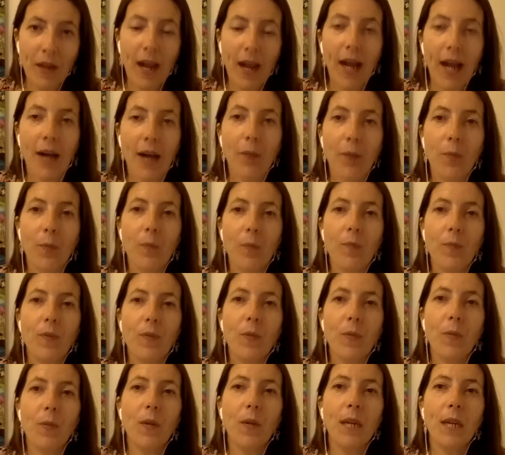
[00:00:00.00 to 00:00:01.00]
and
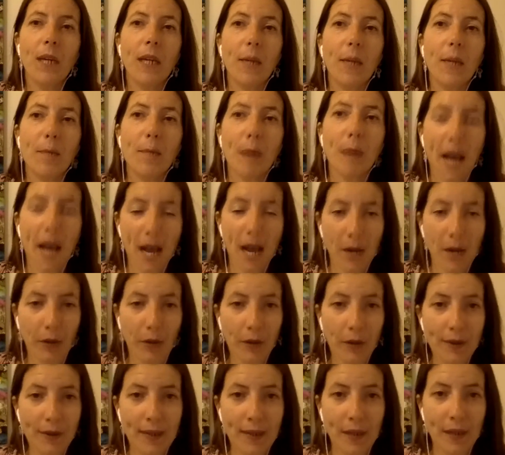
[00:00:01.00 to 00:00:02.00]
we compare
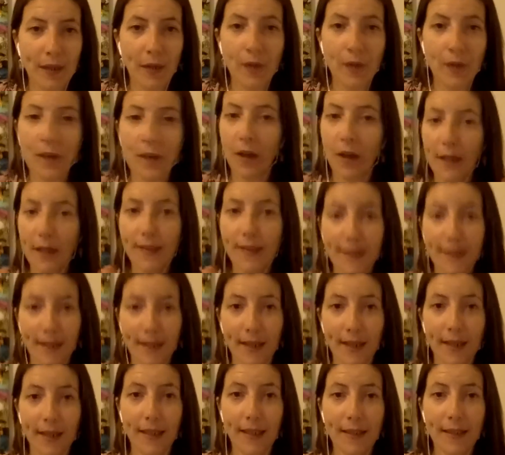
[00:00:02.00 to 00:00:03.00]
ourselves. I
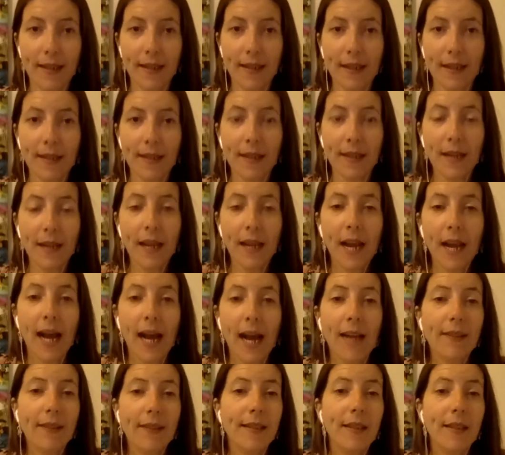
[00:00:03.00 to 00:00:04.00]
certainly did.
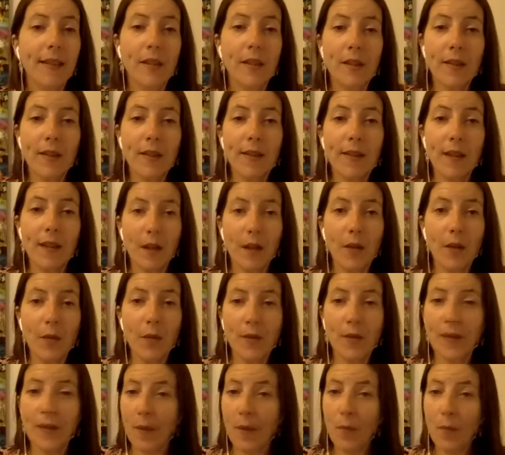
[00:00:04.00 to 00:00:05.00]
And there's
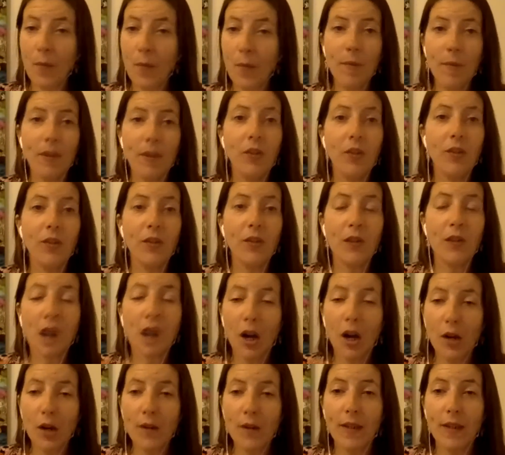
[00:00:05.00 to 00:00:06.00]
some women
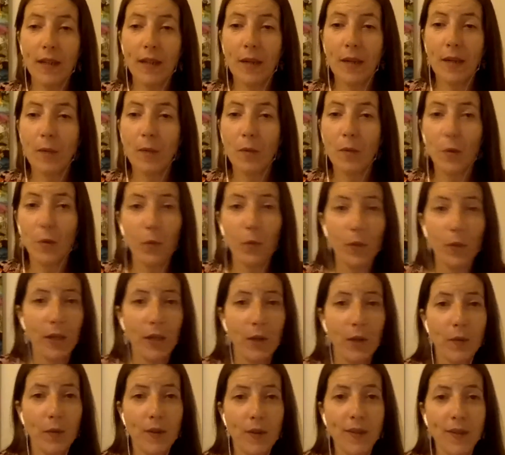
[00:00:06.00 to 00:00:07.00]
totally, you
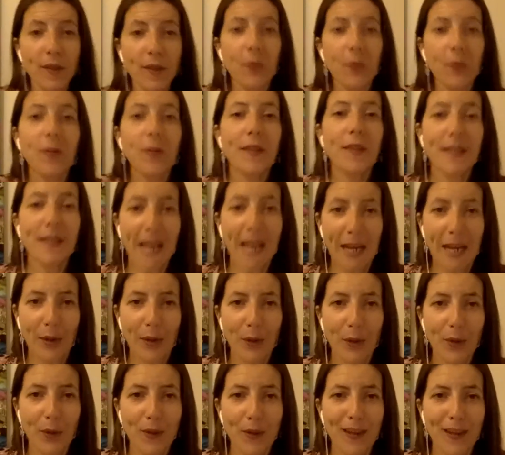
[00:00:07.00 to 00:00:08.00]
know, there's different
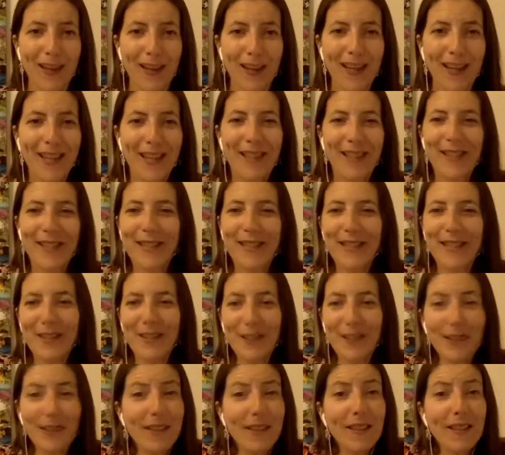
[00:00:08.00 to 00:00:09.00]
scales. There's
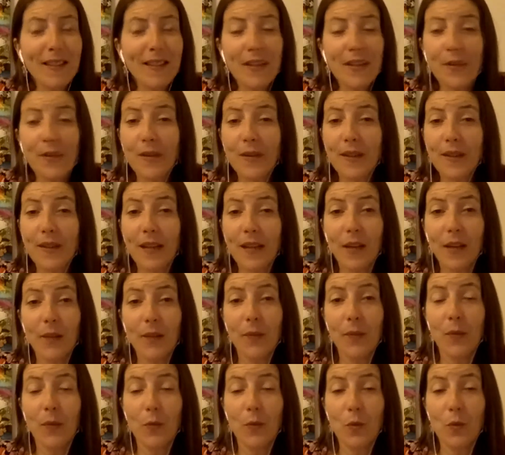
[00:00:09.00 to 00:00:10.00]
different scales
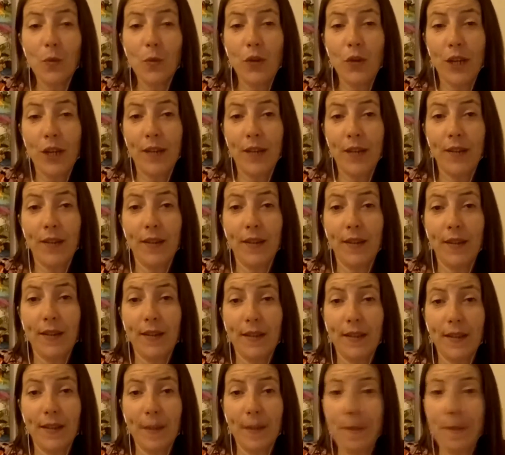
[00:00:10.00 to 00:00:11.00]
with all genders,
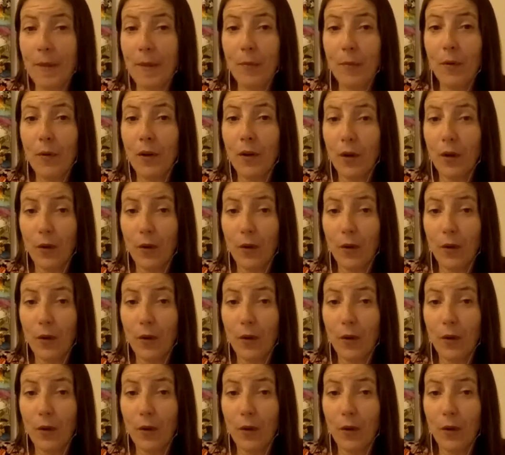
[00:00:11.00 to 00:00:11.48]
that some people